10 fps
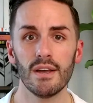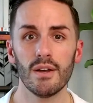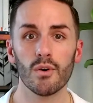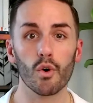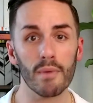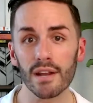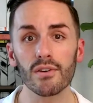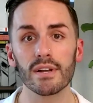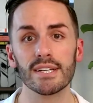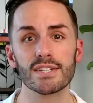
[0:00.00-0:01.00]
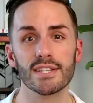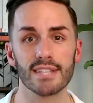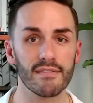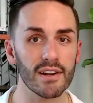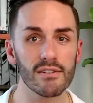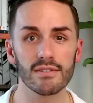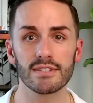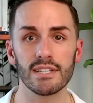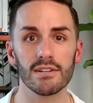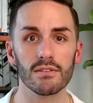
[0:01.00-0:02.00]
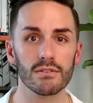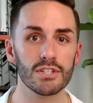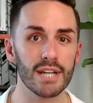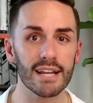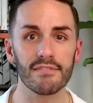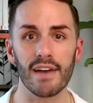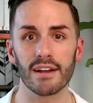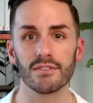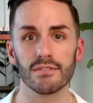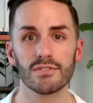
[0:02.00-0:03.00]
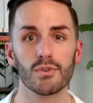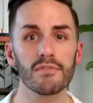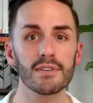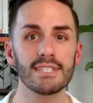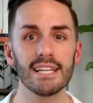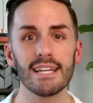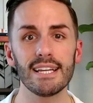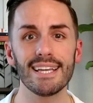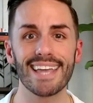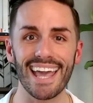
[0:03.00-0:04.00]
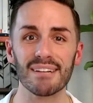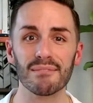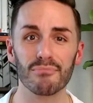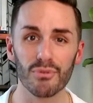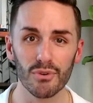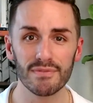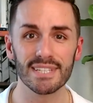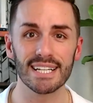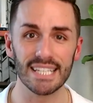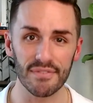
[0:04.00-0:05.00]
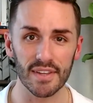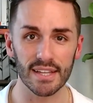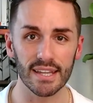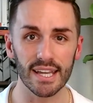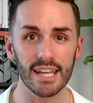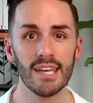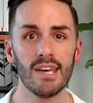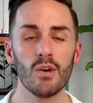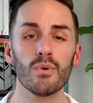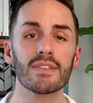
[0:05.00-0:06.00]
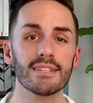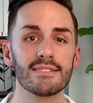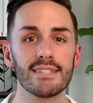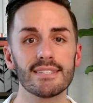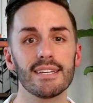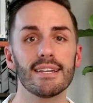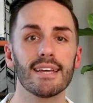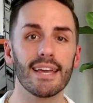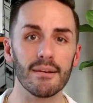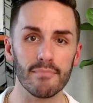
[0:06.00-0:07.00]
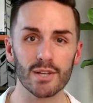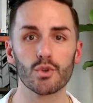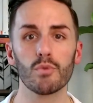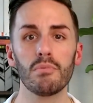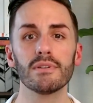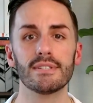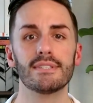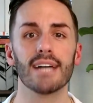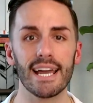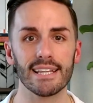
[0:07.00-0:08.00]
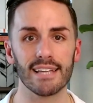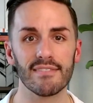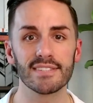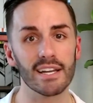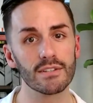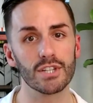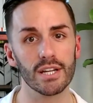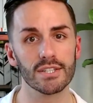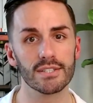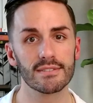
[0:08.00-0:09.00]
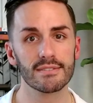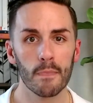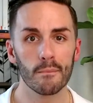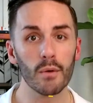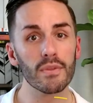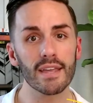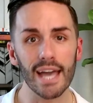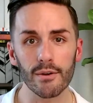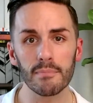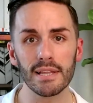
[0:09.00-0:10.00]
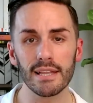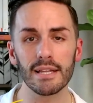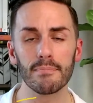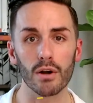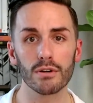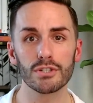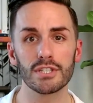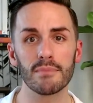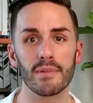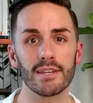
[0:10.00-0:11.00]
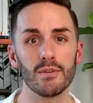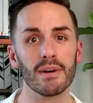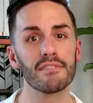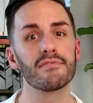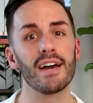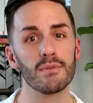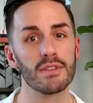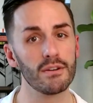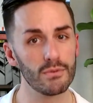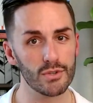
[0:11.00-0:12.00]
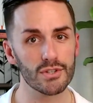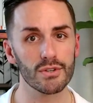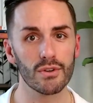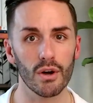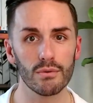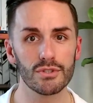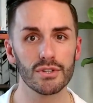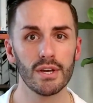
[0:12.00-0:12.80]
or medical conditions like varicocele or genetic factors, your fertility can improve significantly with consistent and measurable diet and lifestyle changes. And with accountability partnership like you might find with a nutrition coach,